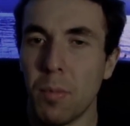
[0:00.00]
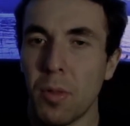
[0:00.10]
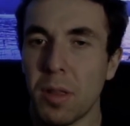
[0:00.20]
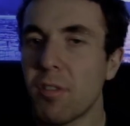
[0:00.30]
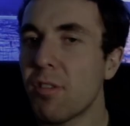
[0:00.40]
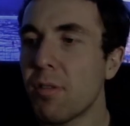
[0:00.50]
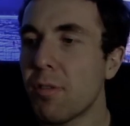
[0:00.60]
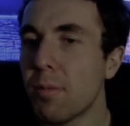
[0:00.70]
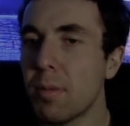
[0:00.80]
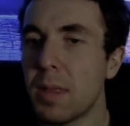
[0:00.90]
Like this
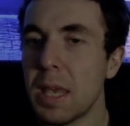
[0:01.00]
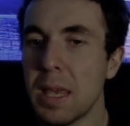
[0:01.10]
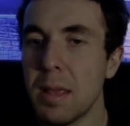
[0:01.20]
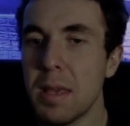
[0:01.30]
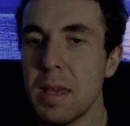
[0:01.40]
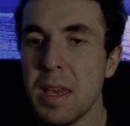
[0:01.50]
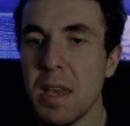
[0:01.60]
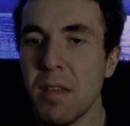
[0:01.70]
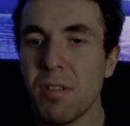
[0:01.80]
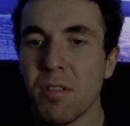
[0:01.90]
is the
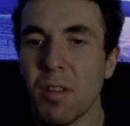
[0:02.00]
easiest